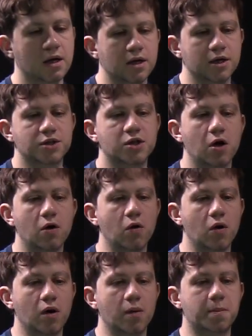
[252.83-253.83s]

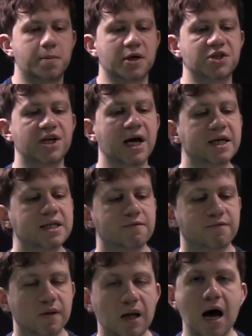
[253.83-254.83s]
So
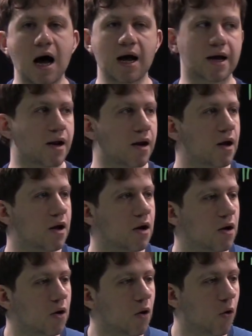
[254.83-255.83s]
projective line
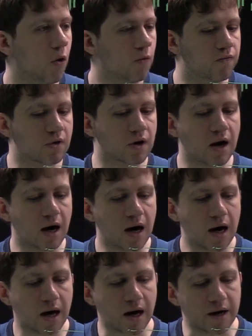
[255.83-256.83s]
over
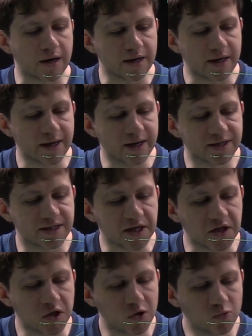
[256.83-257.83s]
R is a
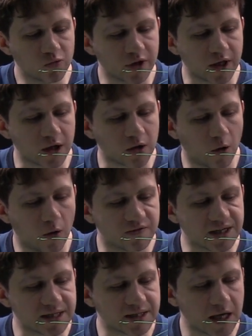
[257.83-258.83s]
union of
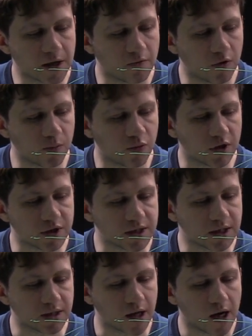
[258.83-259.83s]
the set of all points
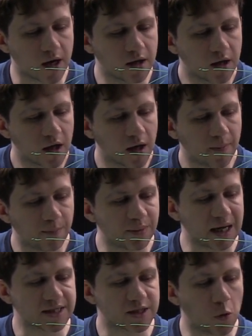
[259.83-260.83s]
in R
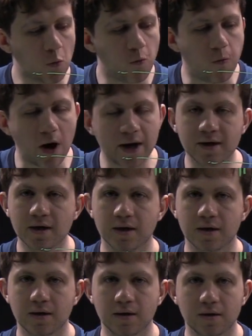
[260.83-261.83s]
plus one
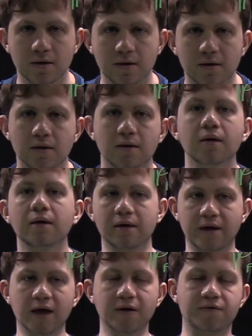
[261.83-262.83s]

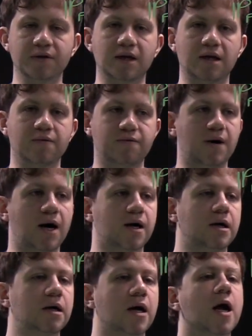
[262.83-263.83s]
infinitely
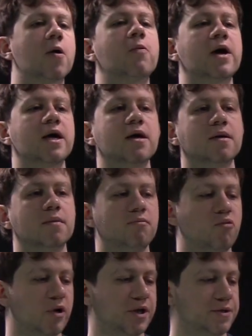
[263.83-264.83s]
far away
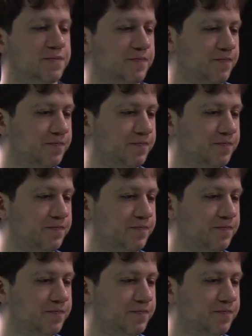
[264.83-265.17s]
point.